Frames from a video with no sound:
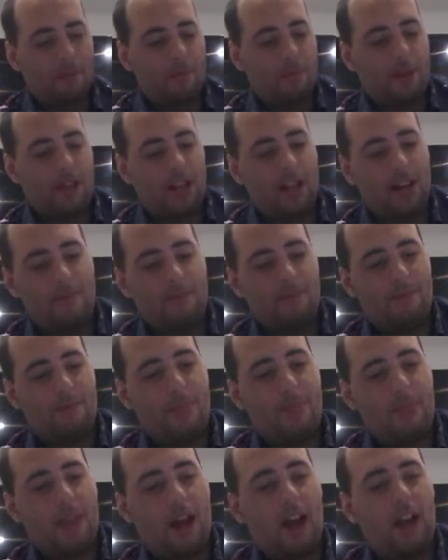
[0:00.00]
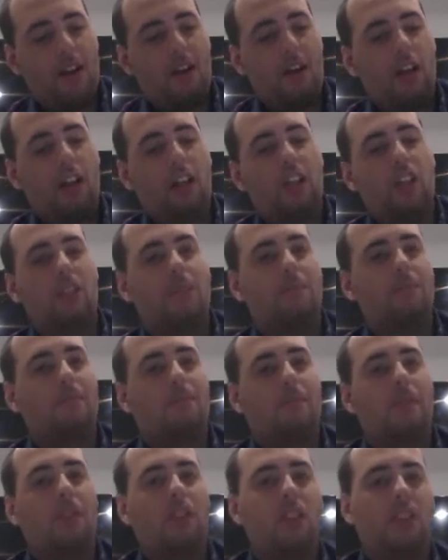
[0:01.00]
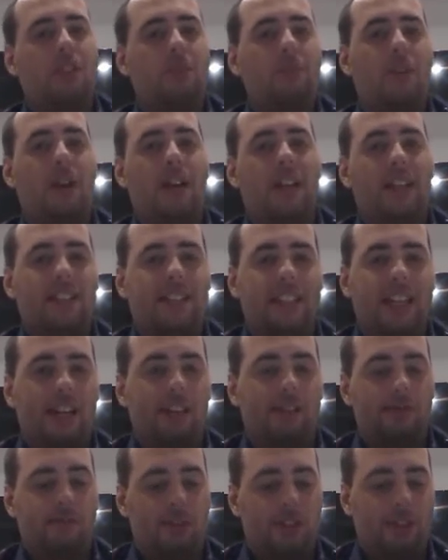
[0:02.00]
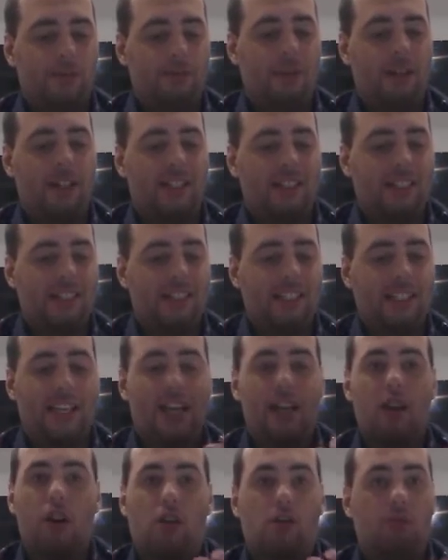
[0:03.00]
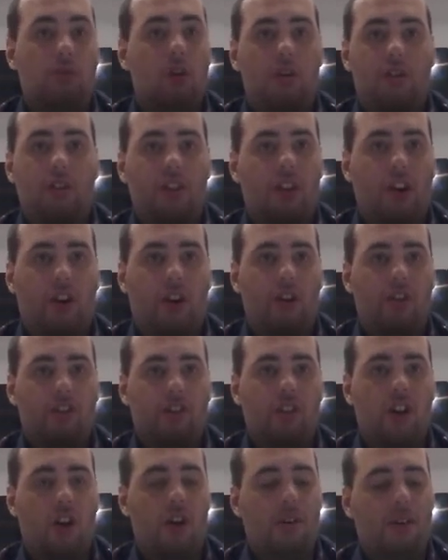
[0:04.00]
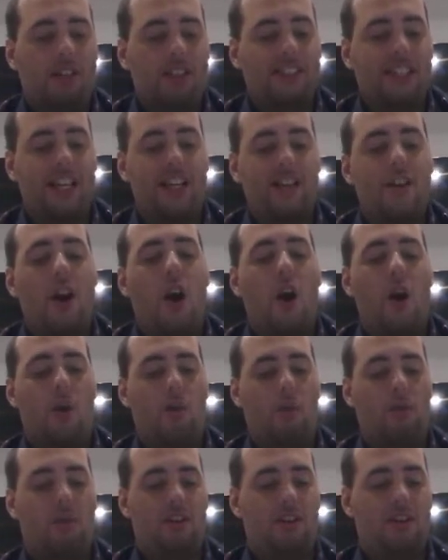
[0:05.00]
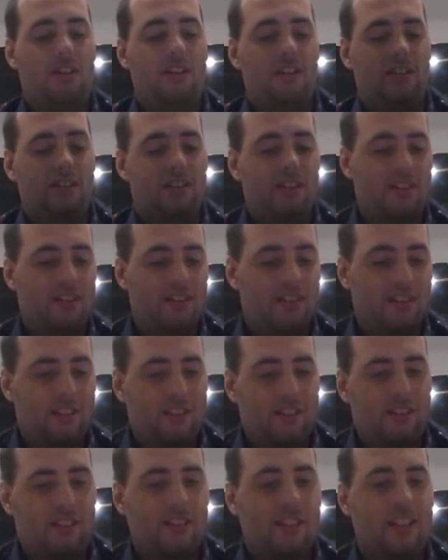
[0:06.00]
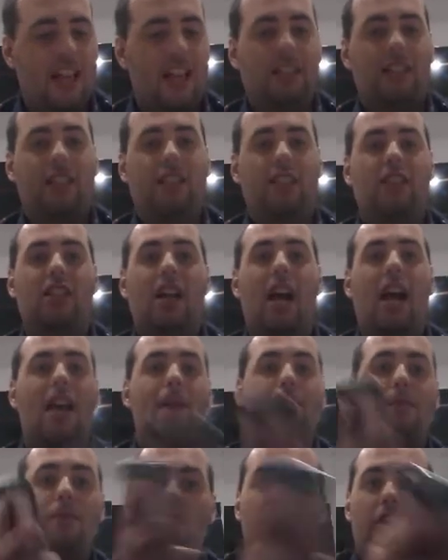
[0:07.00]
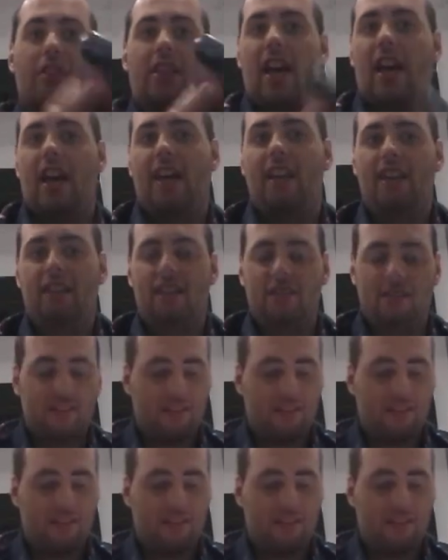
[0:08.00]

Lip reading: But I know I could use the money to get it removed, but it says I cannot remove it though. So I'm going to say no. Because I am not that.